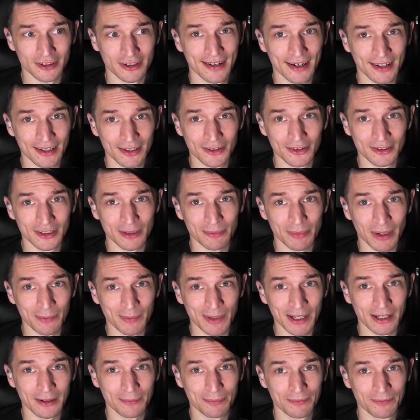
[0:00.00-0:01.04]
And I learned it by
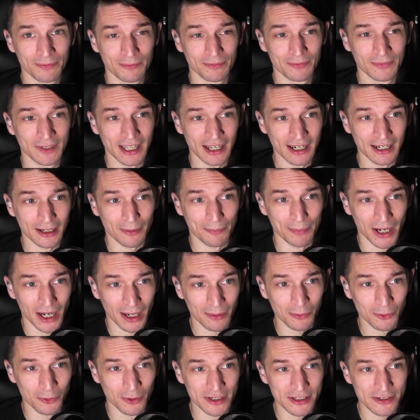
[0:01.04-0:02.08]
getting a
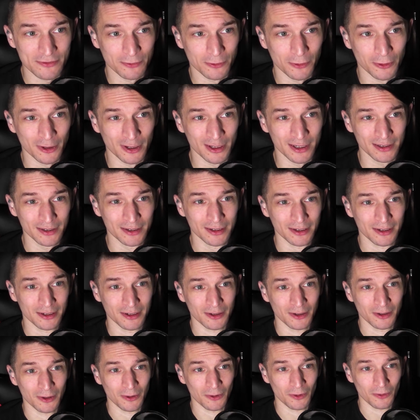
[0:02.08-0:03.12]
pop quiz for it
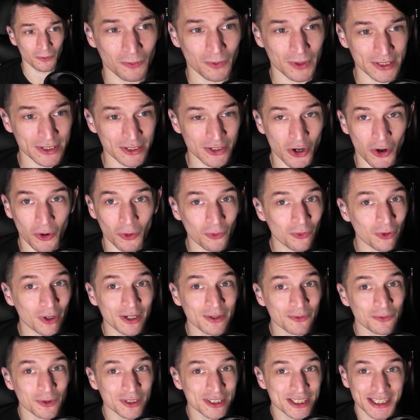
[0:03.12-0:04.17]
when no
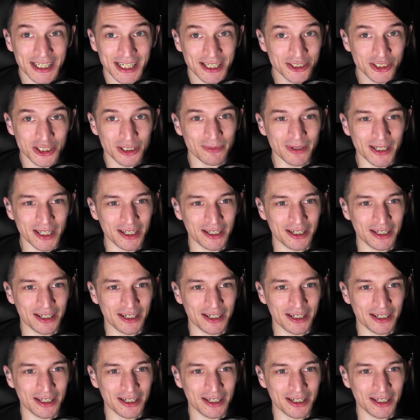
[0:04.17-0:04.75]
one was teaching me